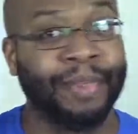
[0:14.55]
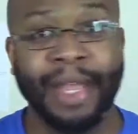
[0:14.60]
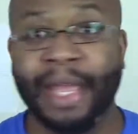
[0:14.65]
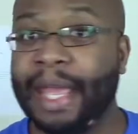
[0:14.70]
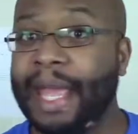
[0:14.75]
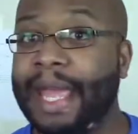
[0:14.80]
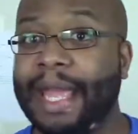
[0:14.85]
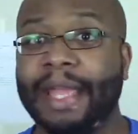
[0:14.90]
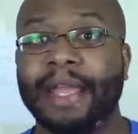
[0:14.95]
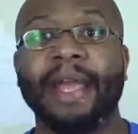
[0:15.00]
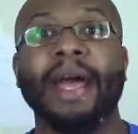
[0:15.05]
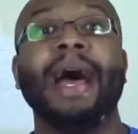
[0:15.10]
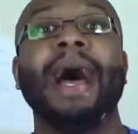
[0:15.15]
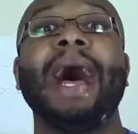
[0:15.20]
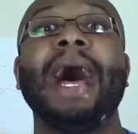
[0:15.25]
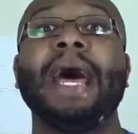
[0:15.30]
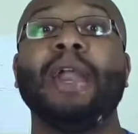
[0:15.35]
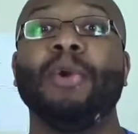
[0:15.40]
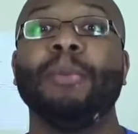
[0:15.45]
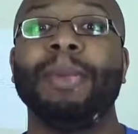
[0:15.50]
Hey,
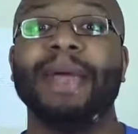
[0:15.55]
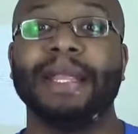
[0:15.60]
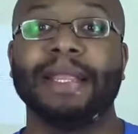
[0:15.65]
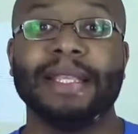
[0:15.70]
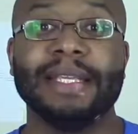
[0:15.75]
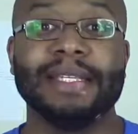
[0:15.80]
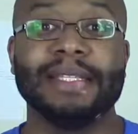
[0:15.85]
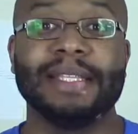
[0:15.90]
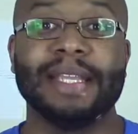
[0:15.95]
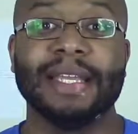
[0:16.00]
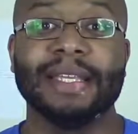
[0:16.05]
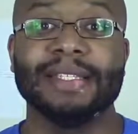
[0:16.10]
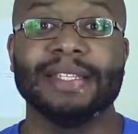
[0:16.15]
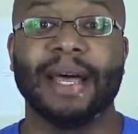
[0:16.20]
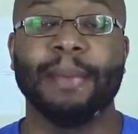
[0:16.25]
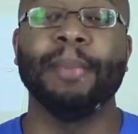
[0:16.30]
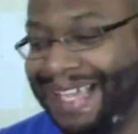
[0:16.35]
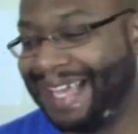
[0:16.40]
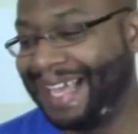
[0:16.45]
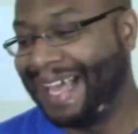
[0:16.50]
I don't make these things
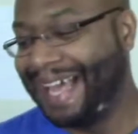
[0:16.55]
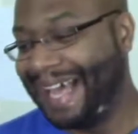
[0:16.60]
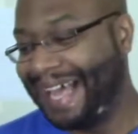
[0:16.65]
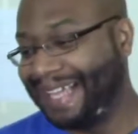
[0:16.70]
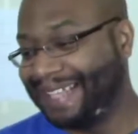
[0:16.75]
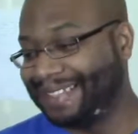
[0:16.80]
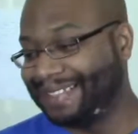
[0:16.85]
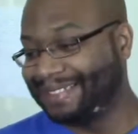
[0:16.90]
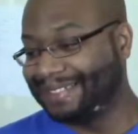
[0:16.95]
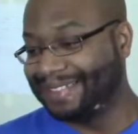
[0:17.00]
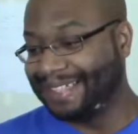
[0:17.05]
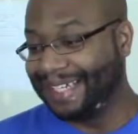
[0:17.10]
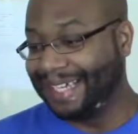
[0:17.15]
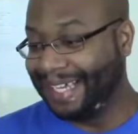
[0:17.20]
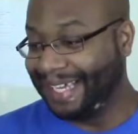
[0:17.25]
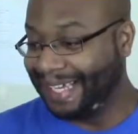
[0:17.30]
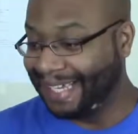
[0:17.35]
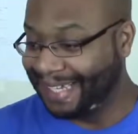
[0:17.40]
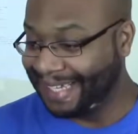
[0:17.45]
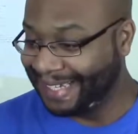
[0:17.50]
up.
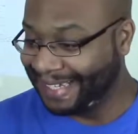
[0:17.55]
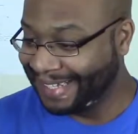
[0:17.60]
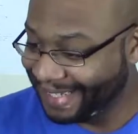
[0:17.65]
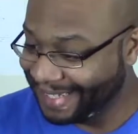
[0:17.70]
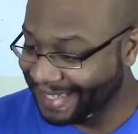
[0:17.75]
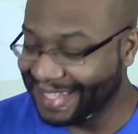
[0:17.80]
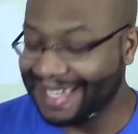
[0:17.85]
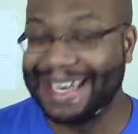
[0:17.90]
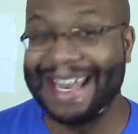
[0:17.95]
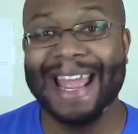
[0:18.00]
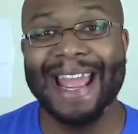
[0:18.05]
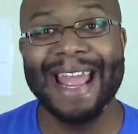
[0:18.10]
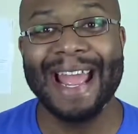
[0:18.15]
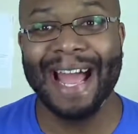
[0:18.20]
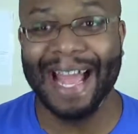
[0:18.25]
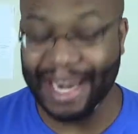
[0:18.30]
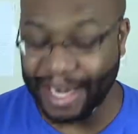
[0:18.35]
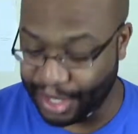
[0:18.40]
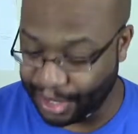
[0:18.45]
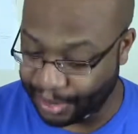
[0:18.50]
The name,
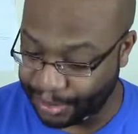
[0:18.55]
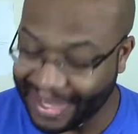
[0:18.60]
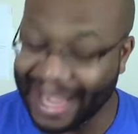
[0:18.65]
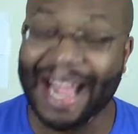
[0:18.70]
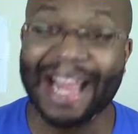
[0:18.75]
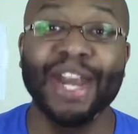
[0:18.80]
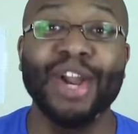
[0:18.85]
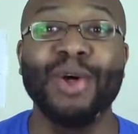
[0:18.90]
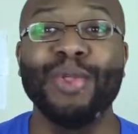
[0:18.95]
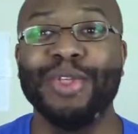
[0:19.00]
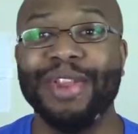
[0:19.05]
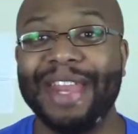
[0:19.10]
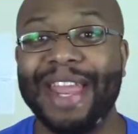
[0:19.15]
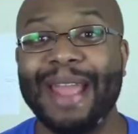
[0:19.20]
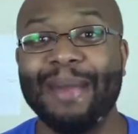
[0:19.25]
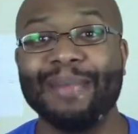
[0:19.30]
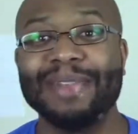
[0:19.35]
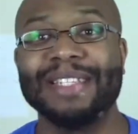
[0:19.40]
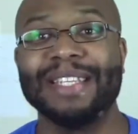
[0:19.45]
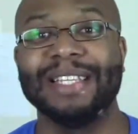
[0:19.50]
I know the
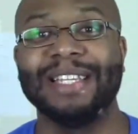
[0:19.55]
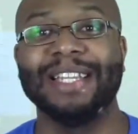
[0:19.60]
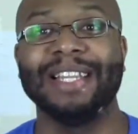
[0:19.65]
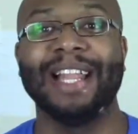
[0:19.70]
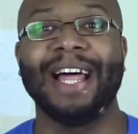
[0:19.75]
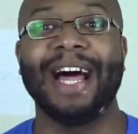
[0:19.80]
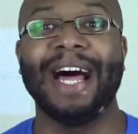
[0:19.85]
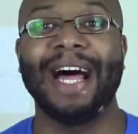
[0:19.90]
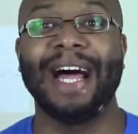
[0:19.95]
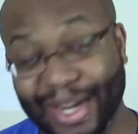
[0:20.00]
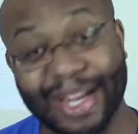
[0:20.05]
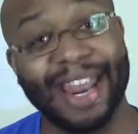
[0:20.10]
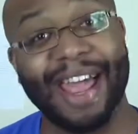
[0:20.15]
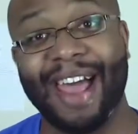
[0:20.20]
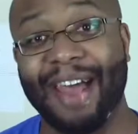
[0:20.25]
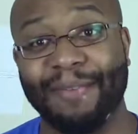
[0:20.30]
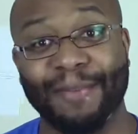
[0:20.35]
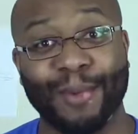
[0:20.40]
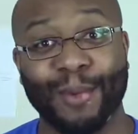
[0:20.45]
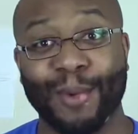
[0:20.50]
name is a little odd. I'm going to
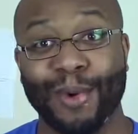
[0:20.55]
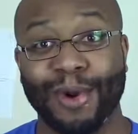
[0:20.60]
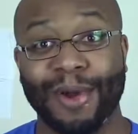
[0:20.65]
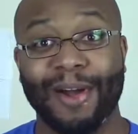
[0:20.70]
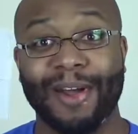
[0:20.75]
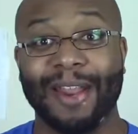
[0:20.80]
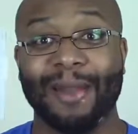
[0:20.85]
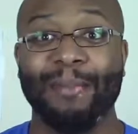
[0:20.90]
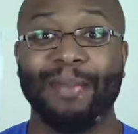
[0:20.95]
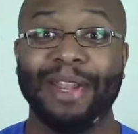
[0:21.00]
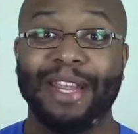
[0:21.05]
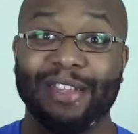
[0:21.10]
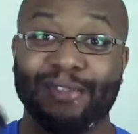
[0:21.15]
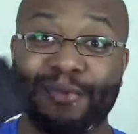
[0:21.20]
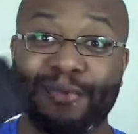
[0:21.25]
have to work on it, but it's